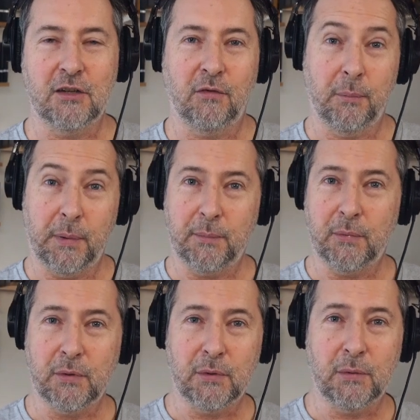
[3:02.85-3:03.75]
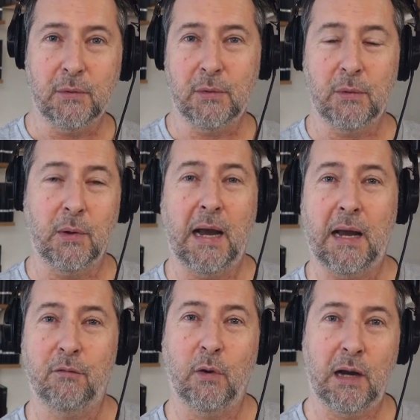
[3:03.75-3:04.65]
for people who, who
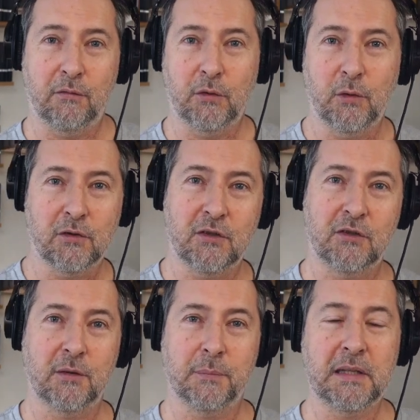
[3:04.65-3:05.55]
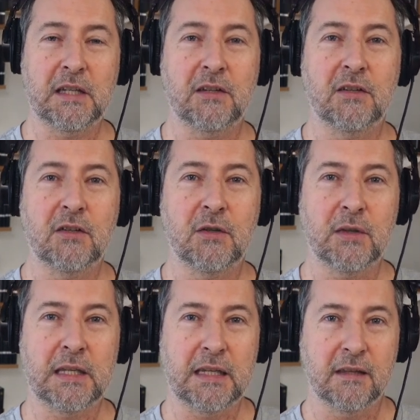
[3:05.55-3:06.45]
have or have not submitted to
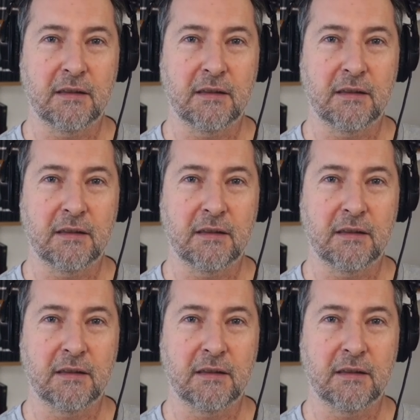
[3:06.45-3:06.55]
the,